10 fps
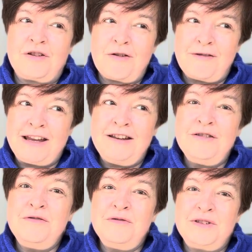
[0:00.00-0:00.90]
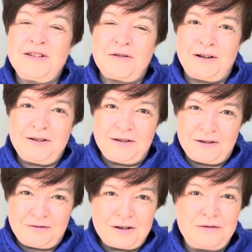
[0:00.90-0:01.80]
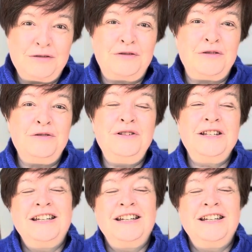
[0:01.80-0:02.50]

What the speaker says: knowing who's going to give her the food